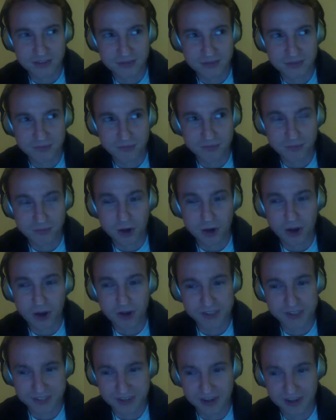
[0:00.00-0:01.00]
Raw
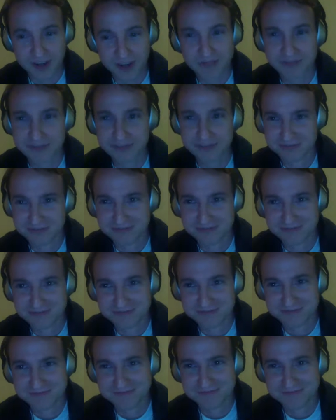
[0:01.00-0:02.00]
stuff.
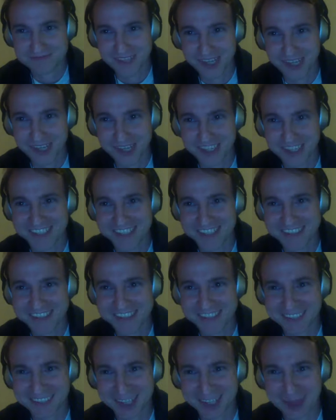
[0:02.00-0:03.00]
Like
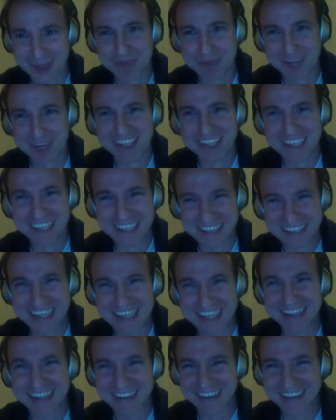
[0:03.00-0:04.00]
the Bayley
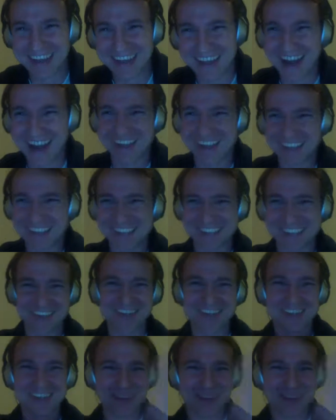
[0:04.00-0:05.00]
thing, I
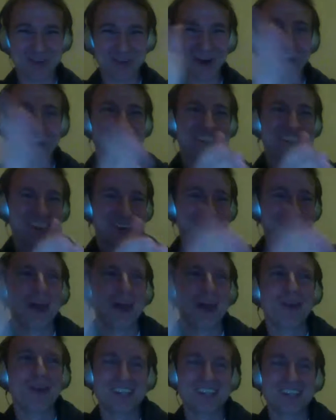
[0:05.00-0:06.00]
considered it Raw stuff.
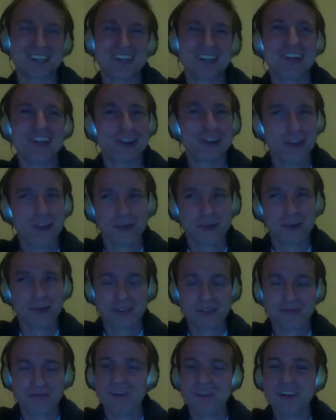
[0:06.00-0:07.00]
Otherwise, I literally would
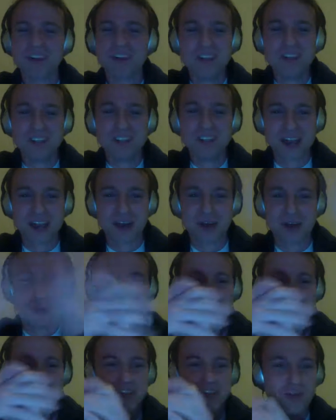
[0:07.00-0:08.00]
have
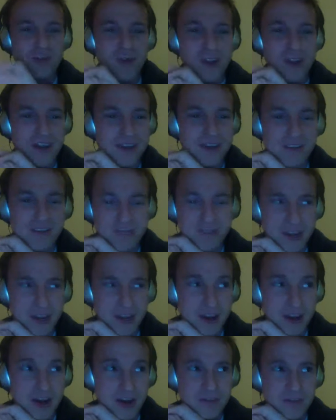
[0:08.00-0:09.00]
downgraded the grade like
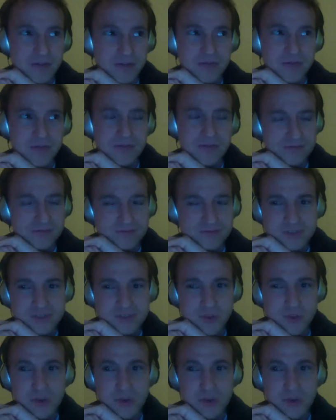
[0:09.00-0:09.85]
to a